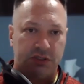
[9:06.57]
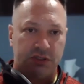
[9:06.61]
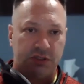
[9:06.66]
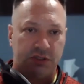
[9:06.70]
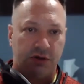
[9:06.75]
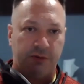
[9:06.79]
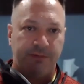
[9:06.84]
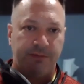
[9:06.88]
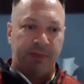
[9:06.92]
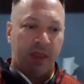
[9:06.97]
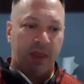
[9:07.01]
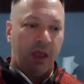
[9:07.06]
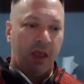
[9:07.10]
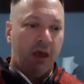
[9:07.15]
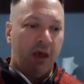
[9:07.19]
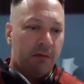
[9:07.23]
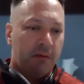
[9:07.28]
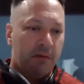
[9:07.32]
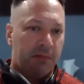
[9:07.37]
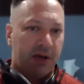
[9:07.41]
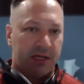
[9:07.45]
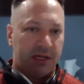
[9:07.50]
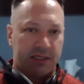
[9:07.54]
So,
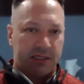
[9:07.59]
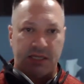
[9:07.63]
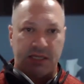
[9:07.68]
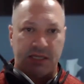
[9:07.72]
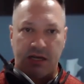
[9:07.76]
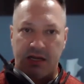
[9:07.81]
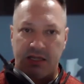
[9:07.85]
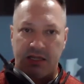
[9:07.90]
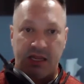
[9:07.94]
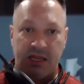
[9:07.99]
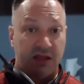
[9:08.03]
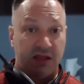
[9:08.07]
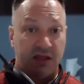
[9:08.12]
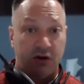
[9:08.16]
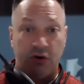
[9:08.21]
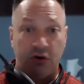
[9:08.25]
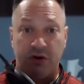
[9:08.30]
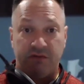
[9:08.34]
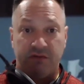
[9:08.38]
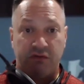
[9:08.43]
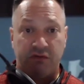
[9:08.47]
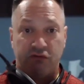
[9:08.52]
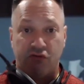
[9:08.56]
but yeah, they don't
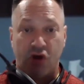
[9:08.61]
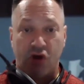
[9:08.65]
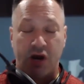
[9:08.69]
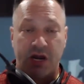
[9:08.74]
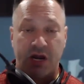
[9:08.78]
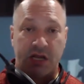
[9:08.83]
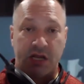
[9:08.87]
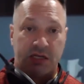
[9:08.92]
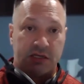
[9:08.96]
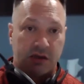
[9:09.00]
even run it.